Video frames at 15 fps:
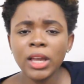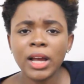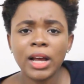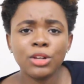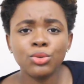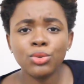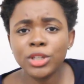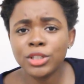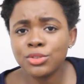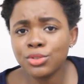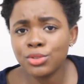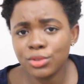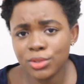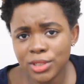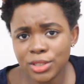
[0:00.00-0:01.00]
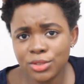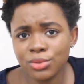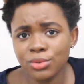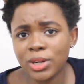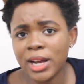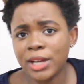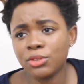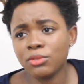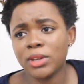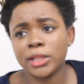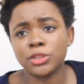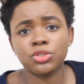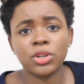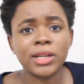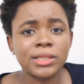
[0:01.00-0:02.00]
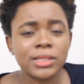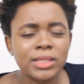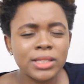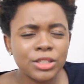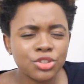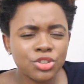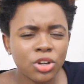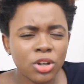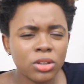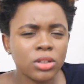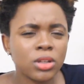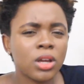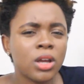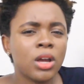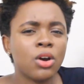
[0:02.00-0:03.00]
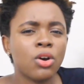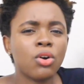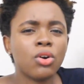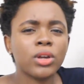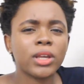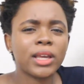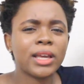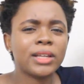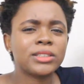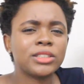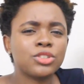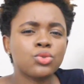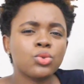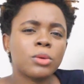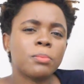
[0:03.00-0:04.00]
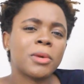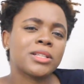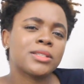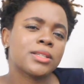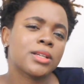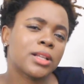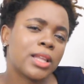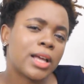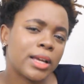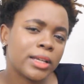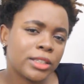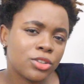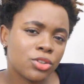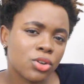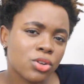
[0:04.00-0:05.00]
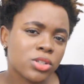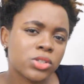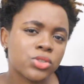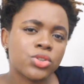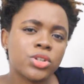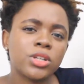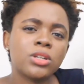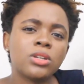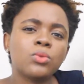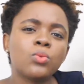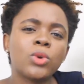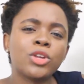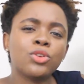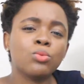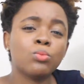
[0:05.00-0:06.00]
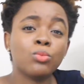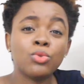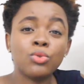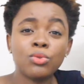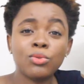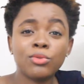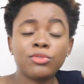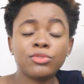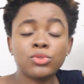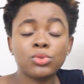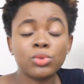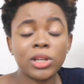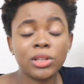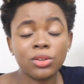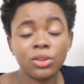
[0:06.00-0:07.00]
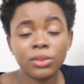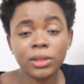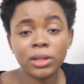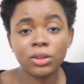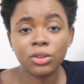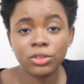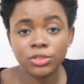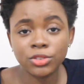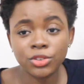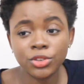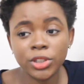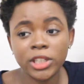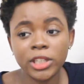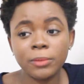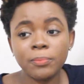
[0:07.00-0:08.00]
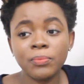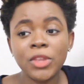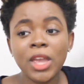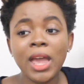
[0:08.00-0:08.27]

are looking to use it to kind of like transition or get into a particular industry when you move to another country,